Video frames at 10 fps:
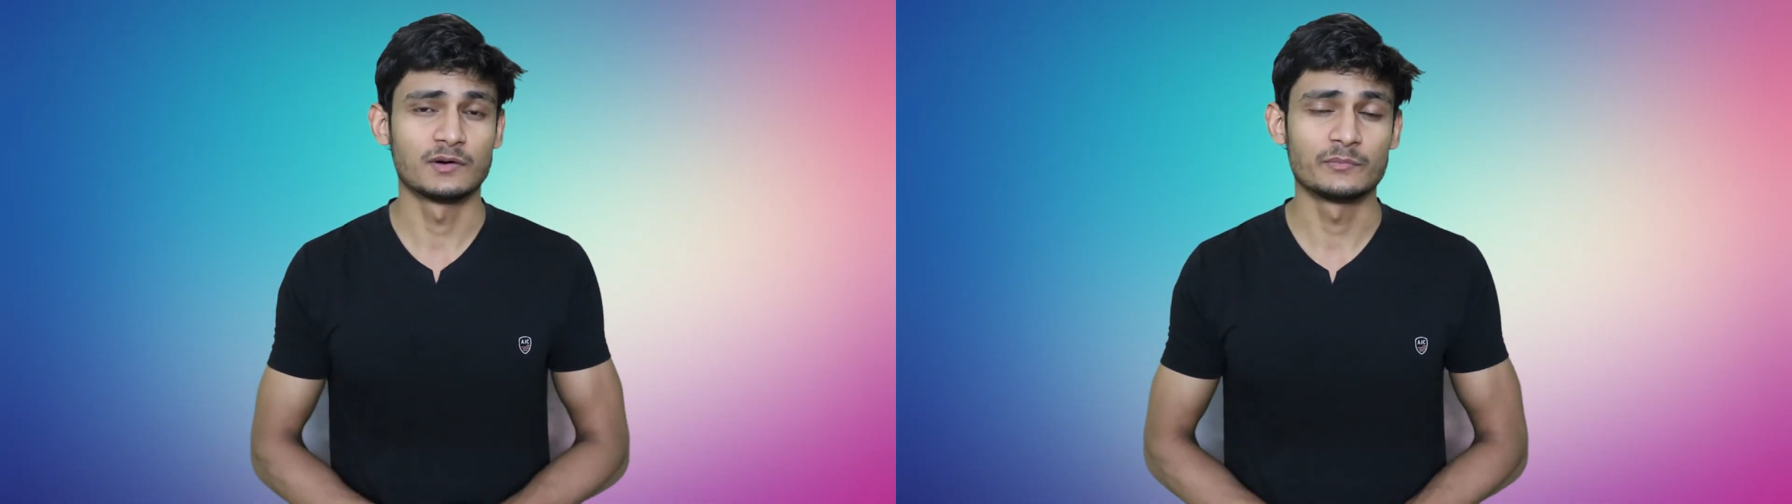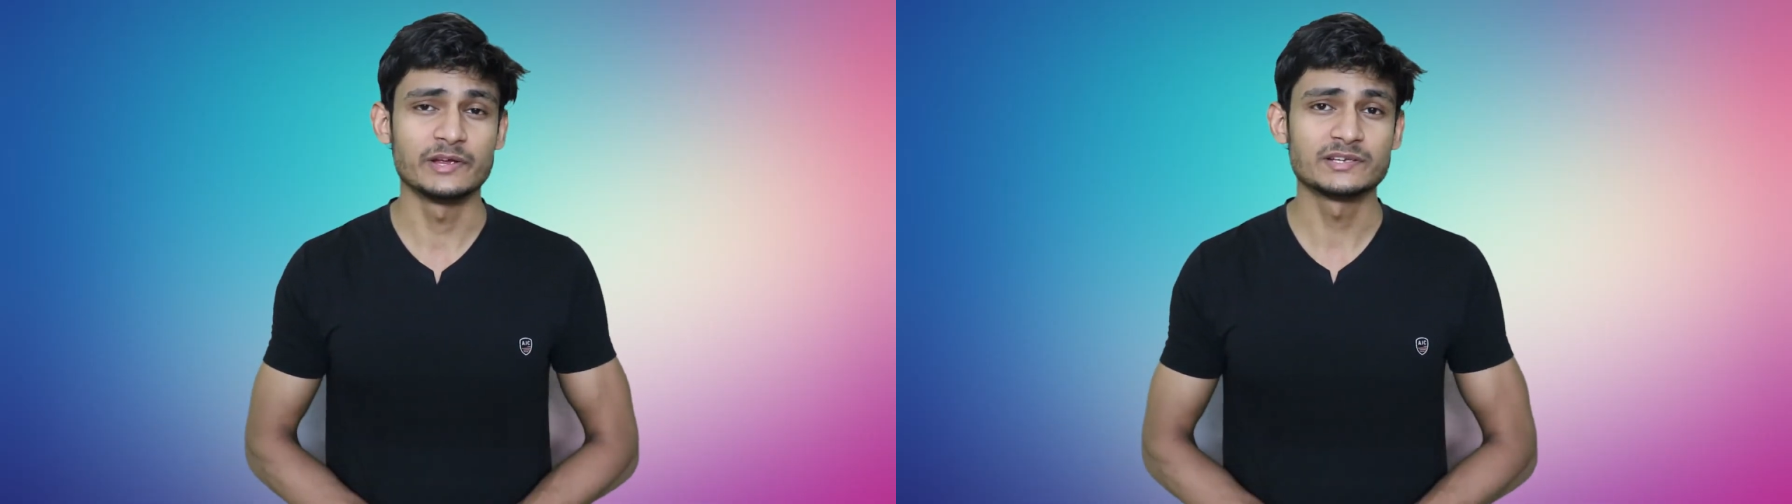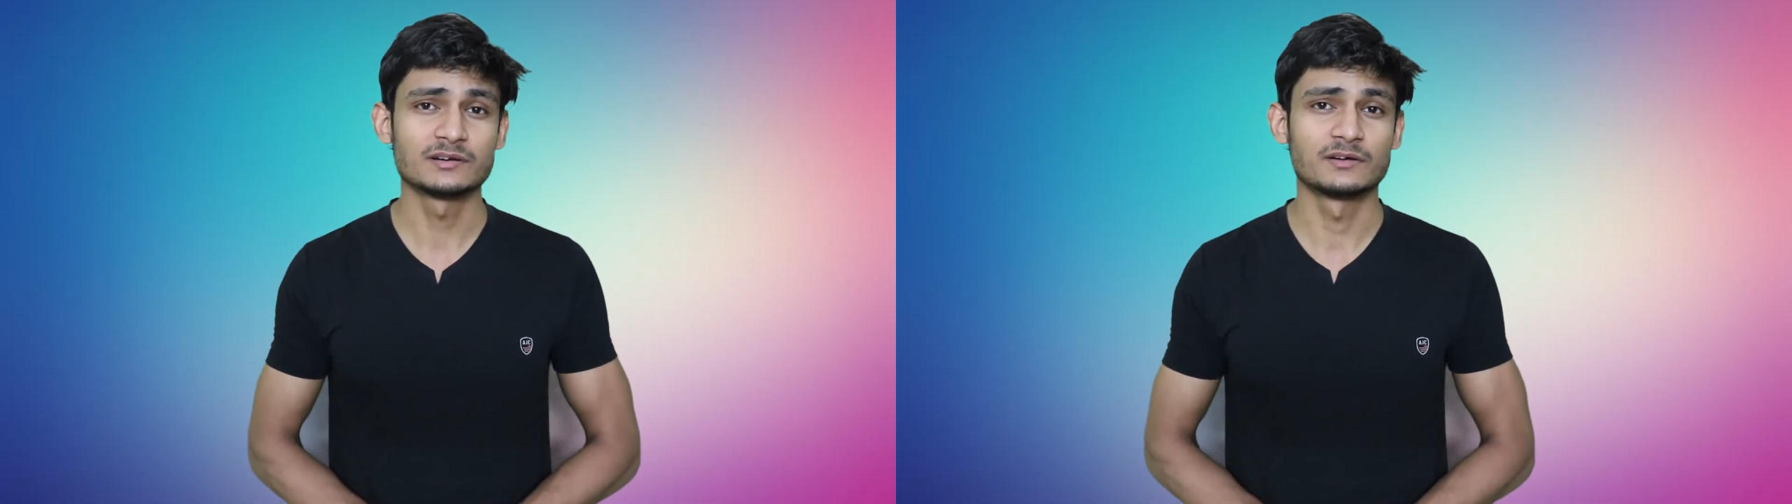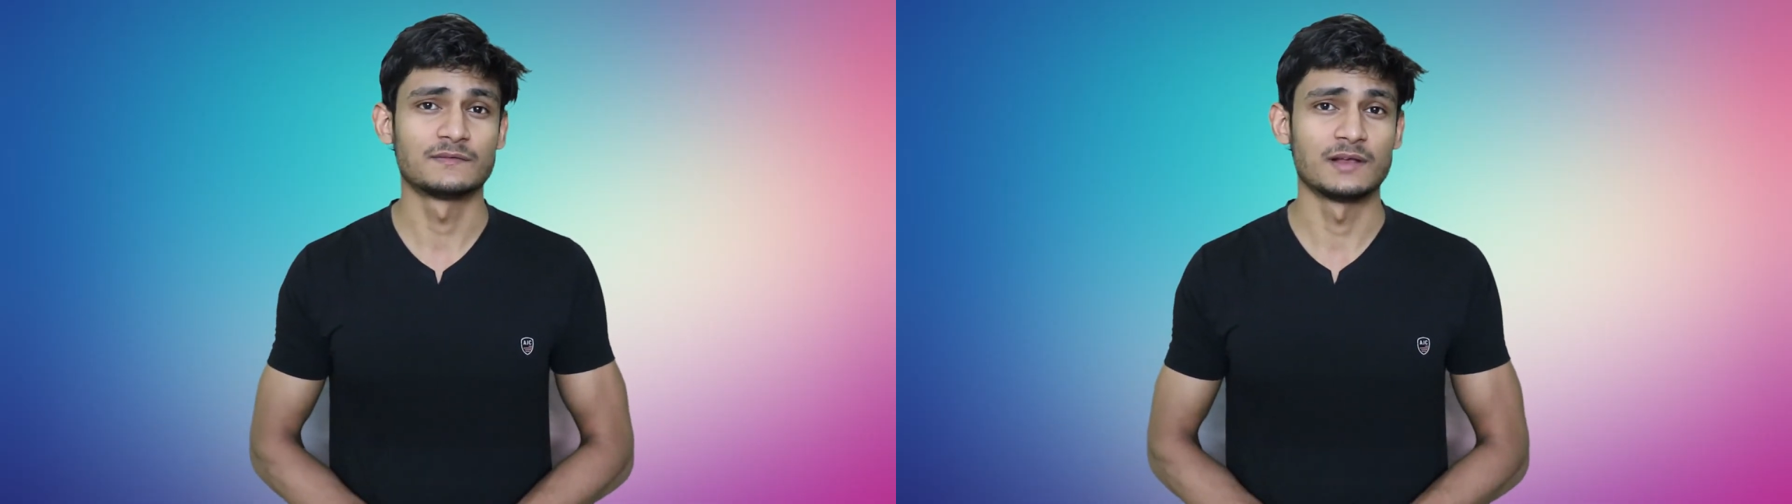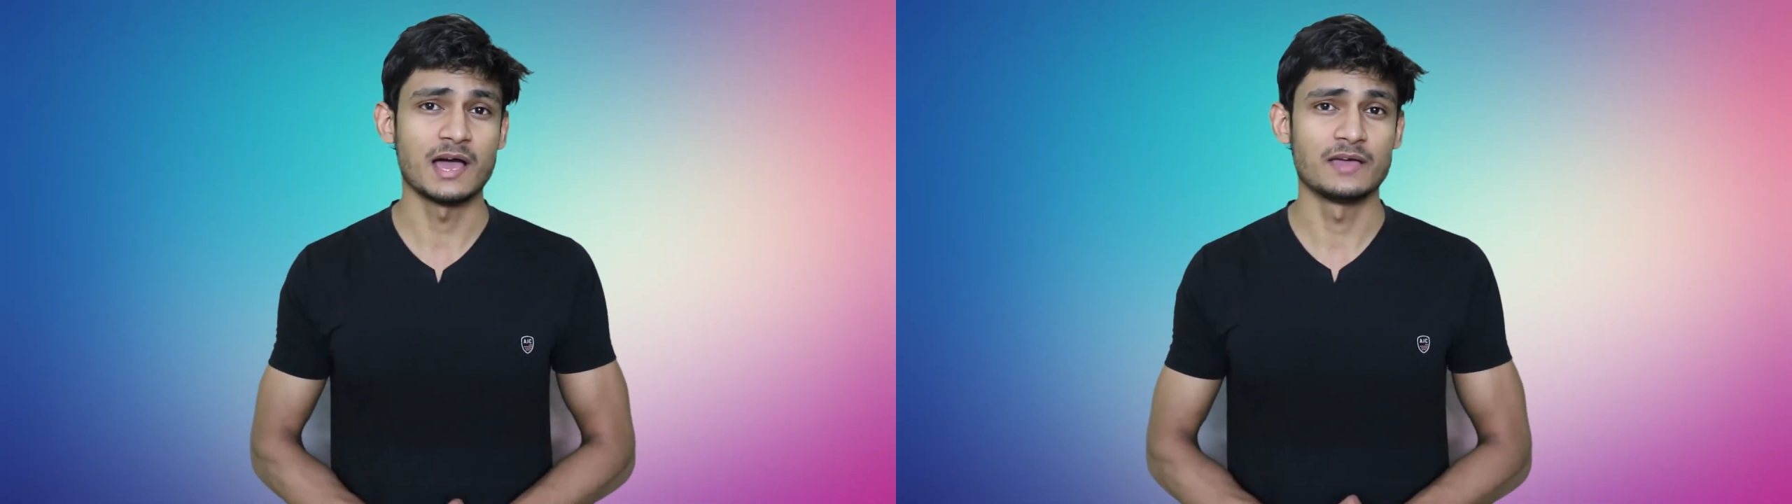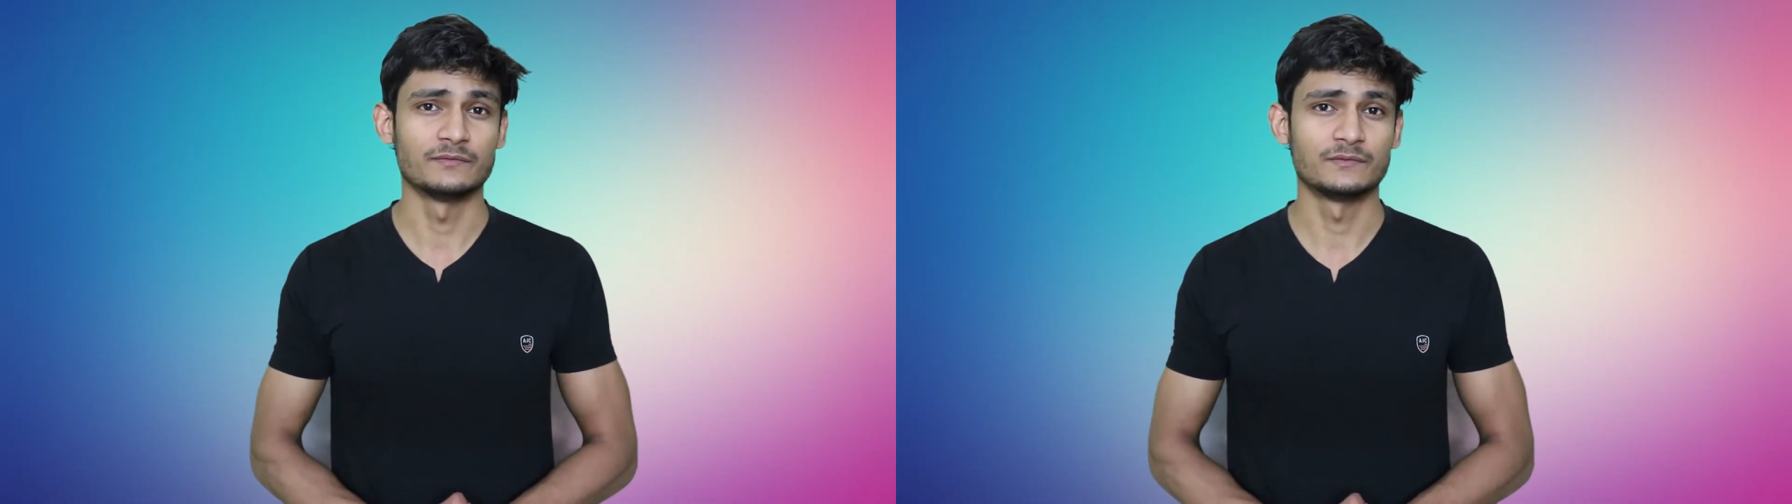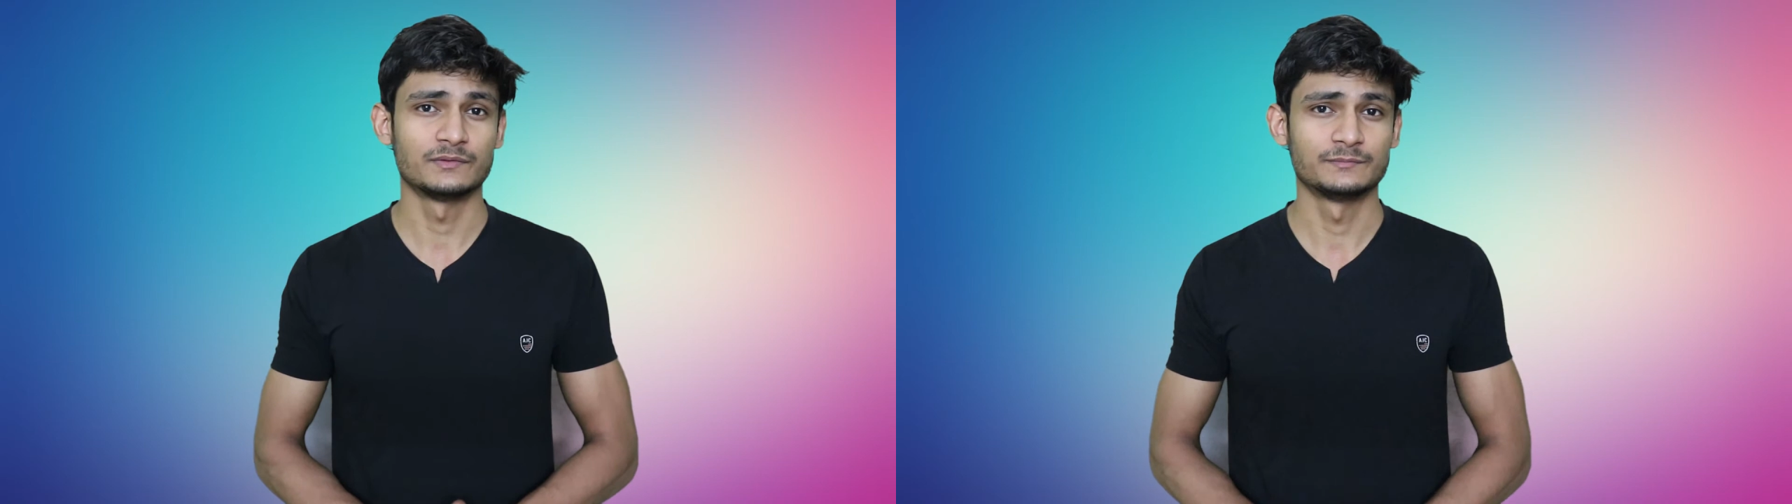formation of life.